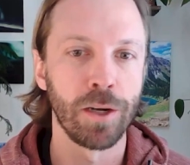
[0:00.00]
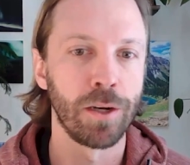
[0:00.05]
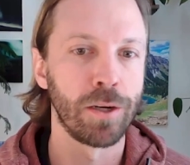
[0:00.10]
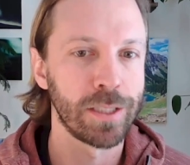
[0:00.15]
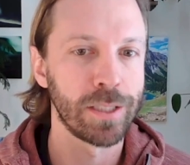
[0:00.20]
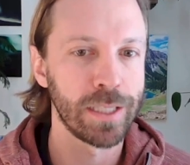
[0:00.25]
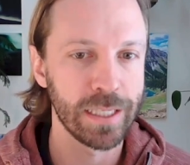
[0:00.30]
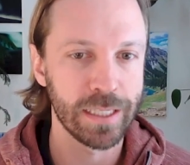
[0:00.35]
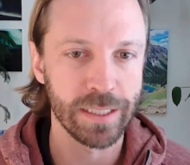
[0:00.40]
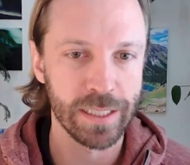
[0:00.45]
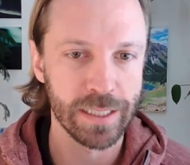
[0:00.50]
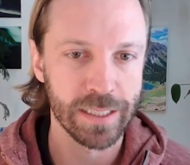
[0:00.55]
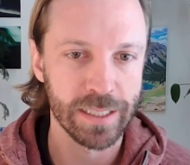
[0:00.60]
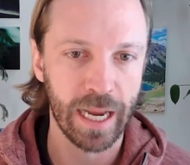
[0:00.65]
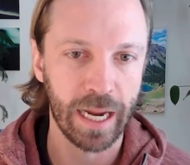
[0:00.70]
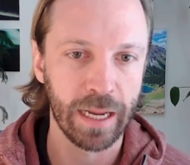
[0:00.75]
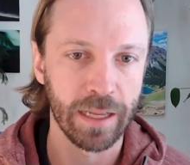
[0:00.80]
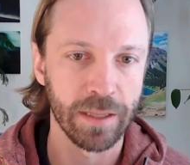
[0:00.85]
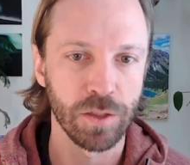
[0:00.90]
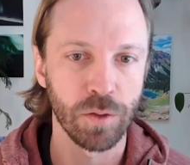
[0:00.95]
under 60
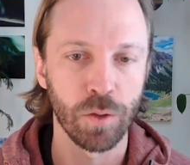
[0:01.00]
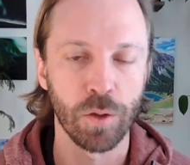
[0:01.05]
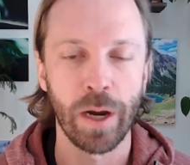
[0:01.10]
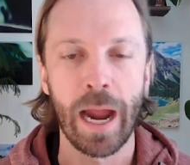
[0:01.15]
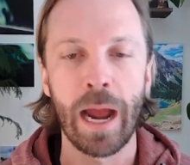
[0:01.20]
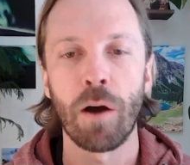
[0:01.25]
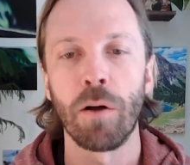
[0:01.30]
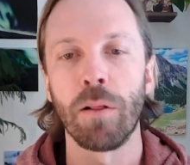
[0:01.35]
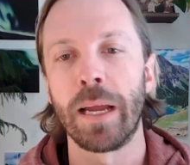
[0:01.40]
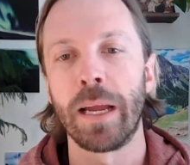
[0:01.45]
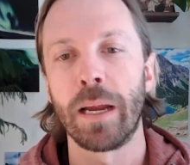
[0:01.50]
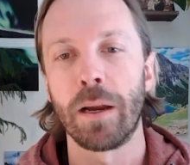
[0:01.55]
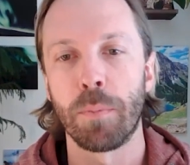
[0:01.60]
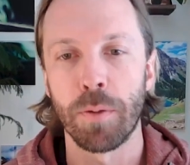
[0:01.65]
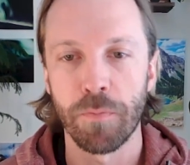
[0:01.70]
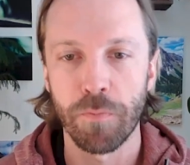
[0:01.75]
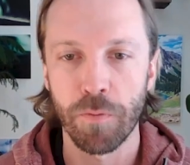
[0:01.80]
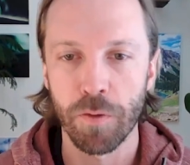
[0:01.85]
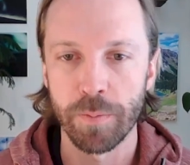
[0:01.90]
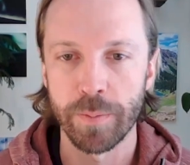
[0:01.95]
seconds or outlier
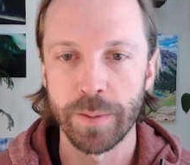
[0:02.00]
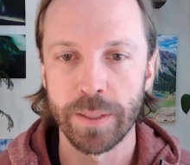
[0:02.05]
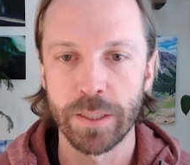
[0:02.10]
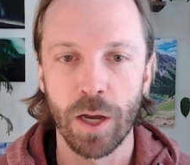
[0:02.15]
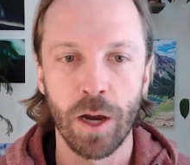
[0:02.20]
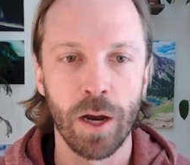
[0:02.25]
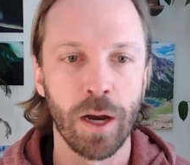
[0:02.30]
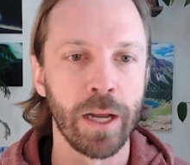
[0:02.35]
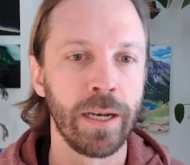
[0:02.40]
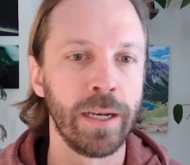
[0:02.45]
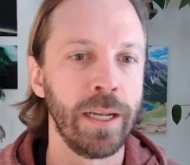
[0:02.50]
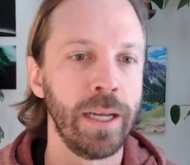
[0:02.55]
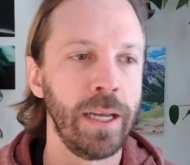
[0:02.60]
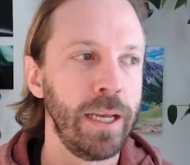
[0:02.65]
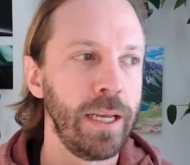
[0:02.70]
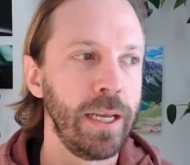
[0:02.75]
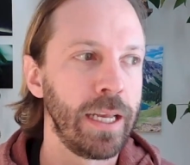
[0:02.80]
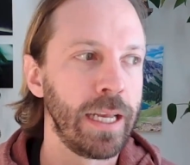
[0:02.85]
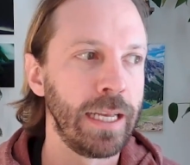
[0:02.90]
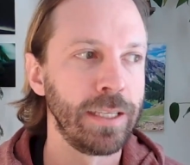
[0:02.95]
performance on
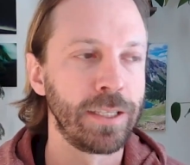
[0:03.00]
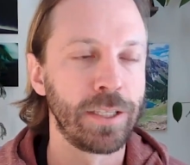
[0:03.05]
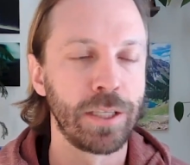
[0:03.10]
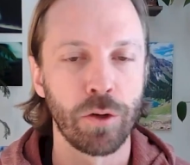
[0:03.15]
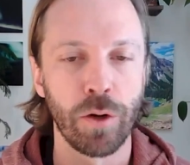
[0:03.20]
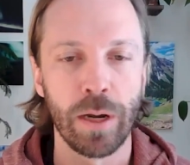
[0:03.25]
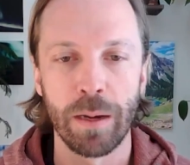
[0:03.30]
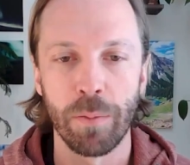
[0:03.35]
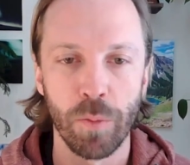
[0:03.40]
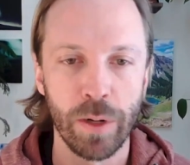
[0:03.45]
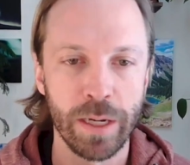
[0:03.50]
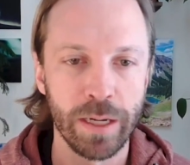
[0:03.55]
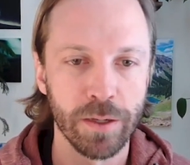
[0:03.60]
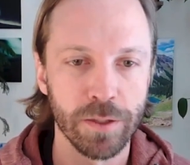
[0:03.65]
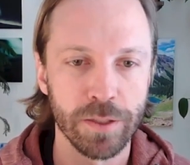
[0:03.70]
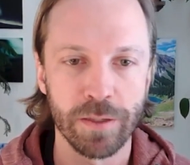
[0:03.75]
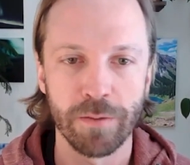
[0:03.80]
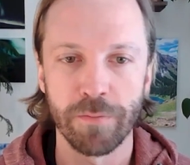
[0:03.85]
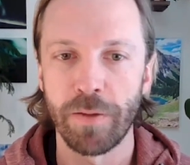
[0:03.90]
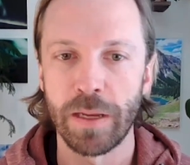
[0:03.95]
Instagram
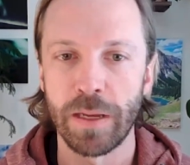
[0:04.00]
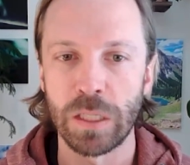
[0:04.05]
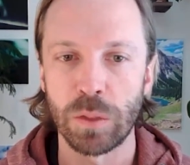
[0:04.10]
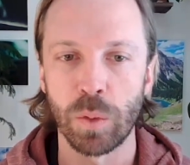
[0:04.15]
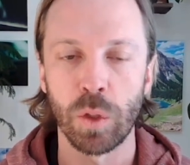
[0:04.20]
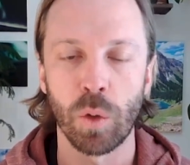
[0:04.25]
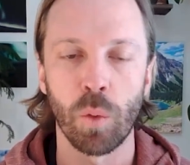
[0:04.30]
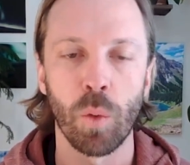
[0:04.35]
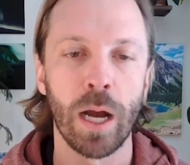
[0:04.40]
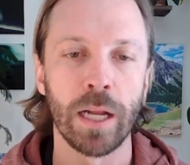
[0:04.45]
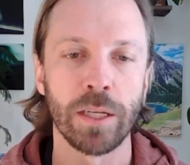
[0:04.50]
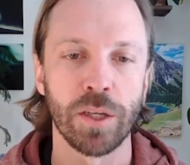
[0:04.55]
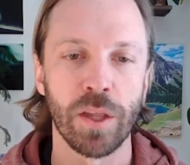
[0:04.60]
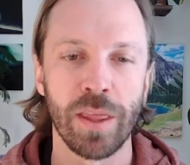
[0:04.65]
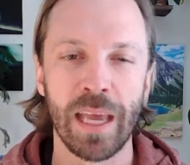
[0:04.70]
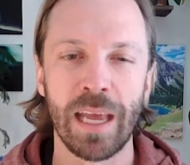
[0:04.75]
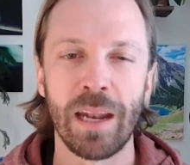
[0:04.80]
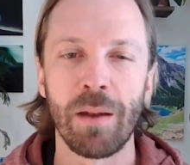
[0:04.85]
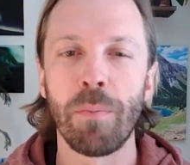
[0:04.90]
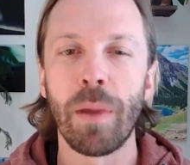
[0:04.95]
Reels and Facebook Watch,
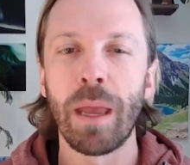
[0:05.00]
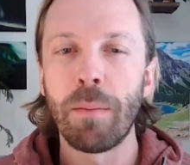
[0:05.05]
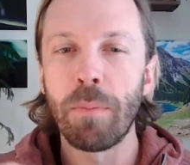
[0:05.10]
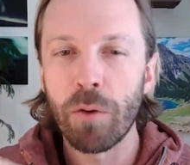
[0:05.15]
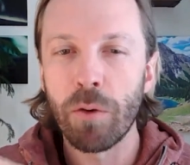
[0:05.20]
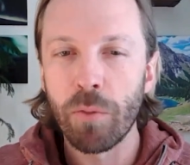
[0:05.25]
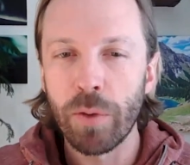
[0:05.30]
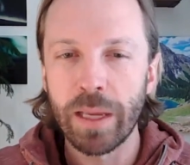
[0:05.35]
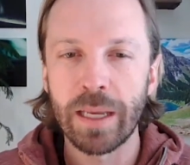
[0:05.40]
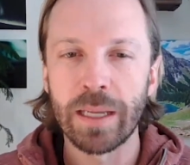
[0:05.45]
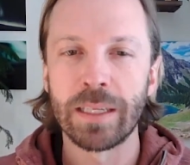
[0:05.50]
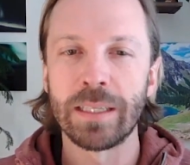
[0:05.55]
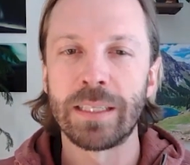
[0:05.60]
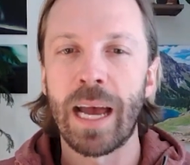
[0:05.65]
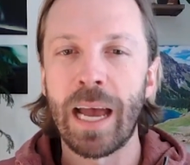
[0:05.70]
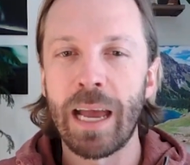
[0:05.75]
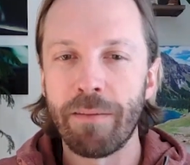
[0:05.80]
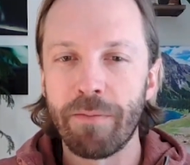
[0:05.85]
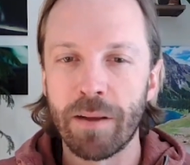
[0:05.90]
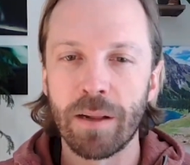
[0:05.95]
then maybe we can
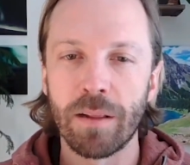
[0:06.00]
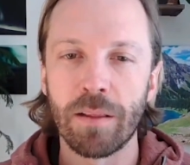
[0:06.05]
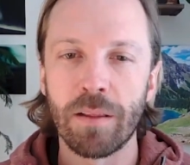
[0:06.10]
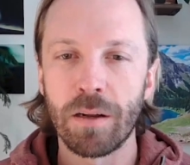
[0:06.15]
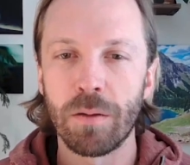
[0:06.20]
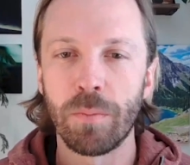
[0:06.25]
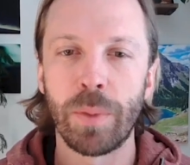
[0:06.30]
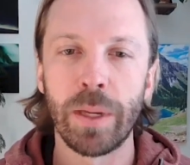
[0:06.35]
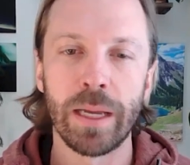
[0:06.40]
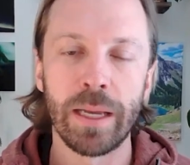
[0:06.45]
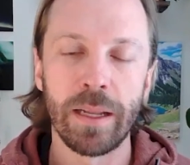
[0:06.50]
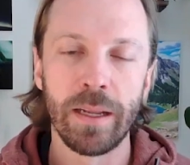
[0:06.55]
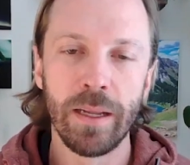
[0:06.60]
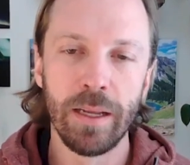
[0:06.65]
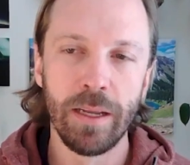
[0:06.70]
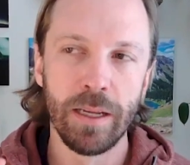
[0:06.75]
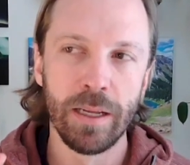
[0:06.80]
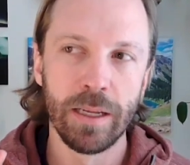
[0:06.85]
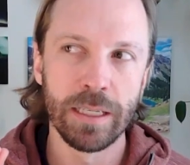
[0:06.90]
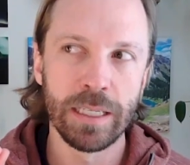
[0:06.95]
dive in a little bit
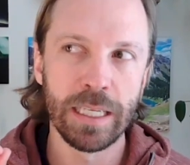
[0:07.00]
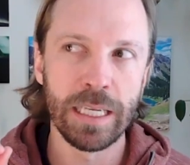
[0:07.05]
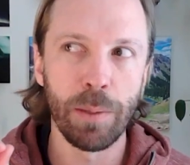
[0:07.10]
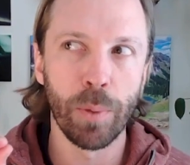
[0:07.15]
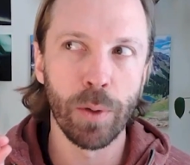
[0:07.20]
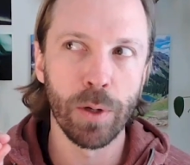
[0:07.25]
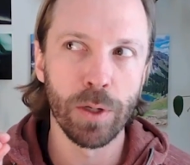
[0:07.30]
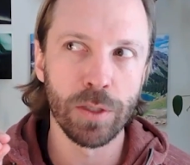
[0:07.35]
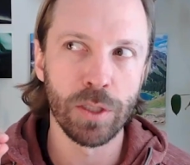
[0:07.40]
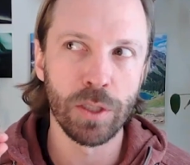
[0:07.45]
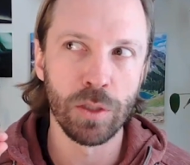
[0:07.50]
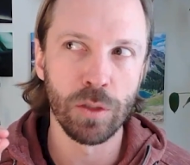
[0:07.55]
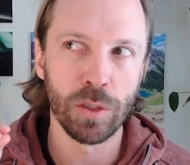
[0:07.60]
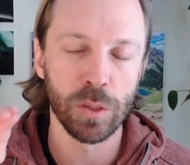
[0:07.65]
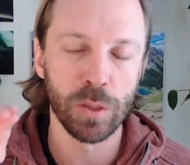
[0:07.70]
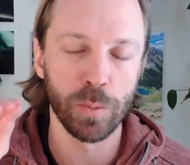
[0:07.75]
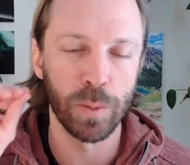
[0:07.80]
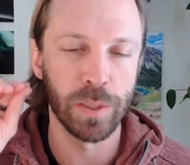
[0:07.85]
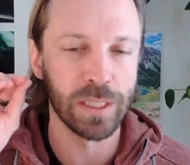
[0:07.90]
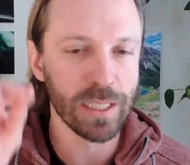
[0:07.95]
deeper to
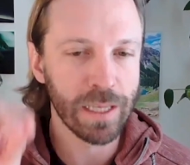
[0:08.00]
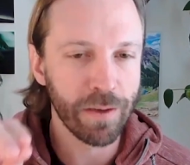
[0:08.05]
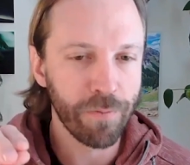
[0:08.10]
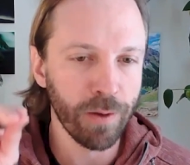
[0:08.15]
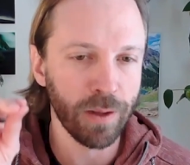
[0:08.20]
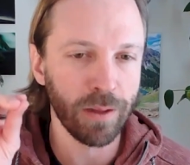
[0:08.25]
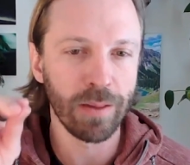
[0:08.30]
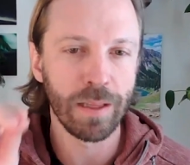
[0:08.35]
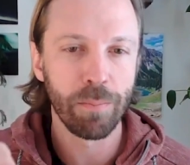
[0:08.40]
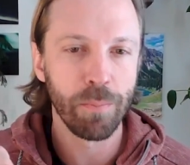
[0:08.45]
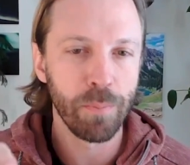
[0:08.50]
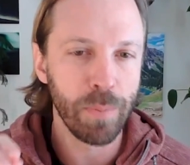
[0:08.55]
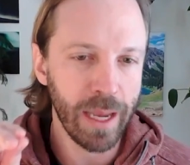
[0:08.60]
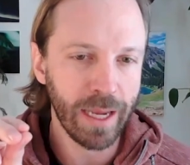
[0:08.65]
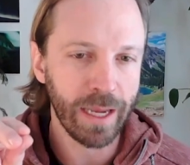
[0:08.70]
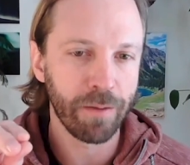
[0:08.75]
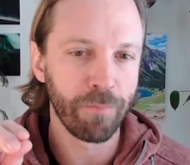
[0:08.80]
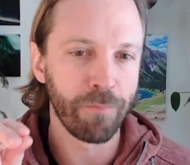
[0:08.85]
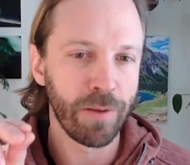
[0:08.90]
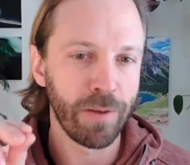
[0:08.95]
specifically
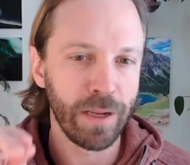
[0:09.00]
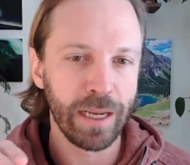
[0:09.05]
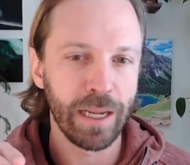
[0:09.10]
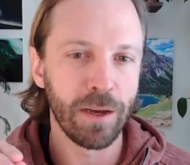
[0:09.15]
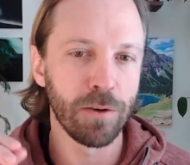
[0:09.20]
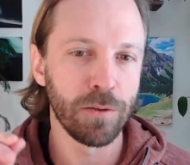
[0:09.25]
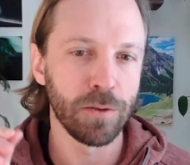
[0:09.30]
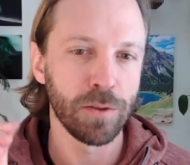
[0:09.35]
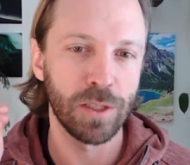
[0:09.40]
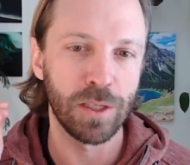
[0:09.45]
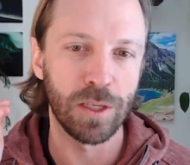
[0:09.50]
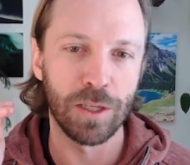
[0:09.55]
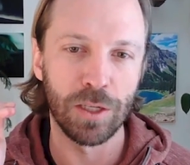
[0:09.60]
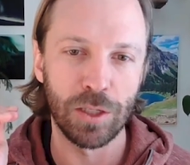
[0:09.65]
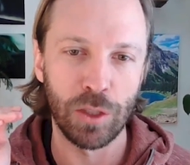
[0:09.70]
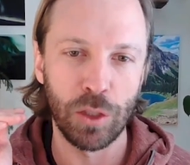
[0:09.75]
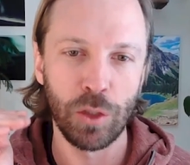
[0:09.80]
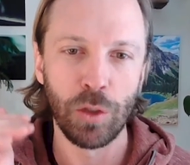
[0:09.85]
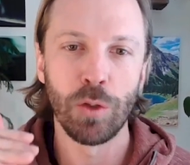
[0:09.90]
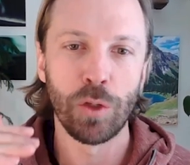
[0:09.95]
make videos
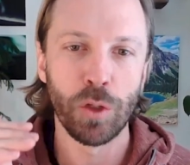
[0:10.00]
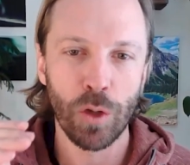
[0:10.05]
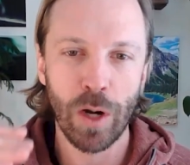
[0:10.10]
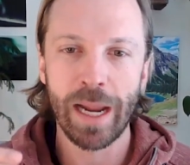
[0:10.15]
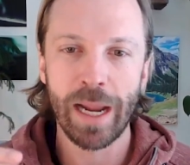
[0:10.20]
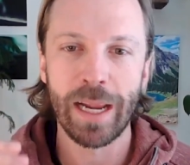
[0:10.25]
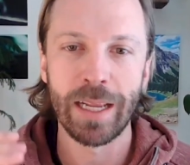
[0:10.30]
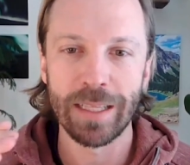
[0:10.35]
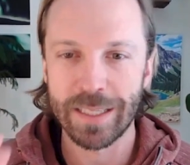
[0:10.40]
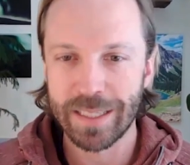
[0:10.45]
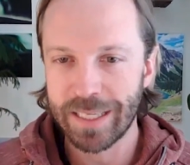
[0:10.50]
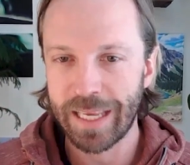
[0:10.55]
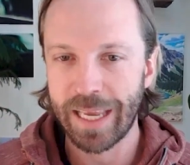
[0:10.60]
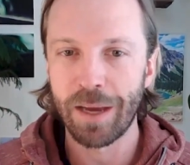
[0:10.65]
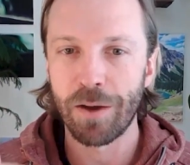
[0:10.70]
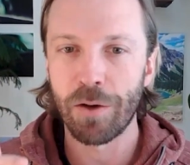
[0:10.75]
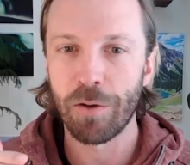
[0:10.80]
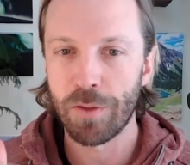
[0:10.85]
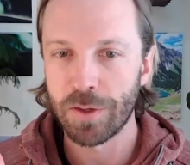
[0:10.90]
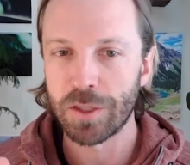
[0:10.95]
to try and
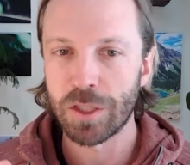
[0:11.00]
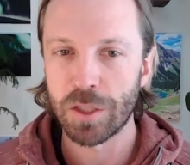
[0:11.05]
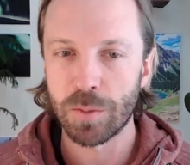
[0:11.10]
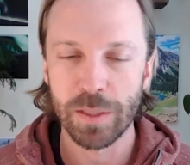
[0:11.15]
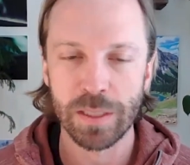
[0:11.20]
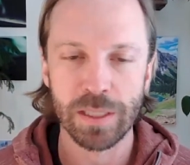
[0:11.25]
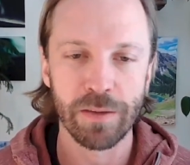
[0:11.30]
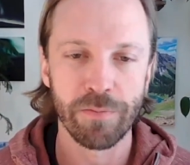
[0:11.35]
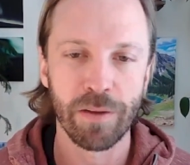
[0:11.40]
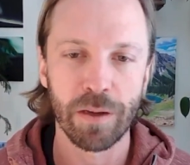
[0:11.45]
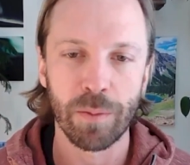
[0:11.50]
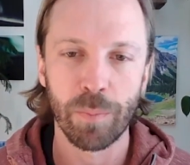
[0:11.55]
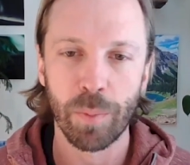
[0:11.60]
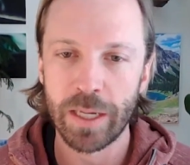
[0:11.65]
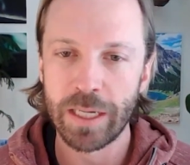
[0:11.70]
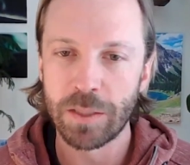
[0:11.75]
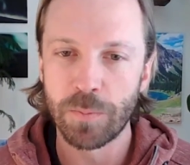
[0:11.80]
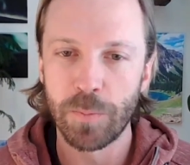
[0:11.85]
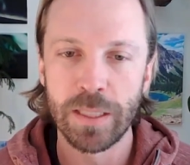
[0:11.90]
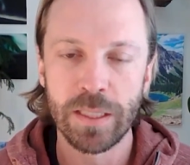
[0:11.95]
scale those specific
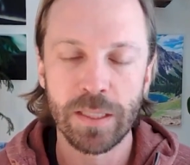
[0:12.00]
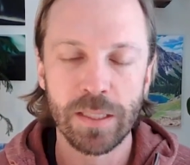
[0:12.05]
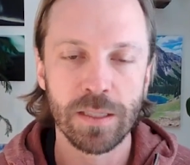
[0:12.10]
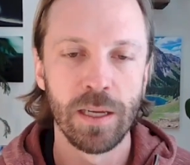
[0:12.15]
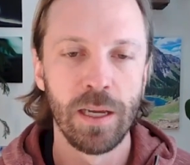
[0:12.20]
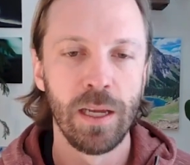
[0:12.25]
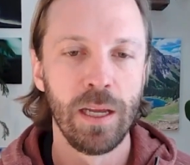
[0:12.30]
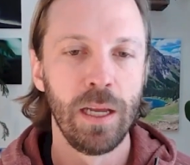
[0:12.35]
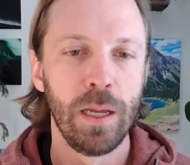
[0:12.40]
placements.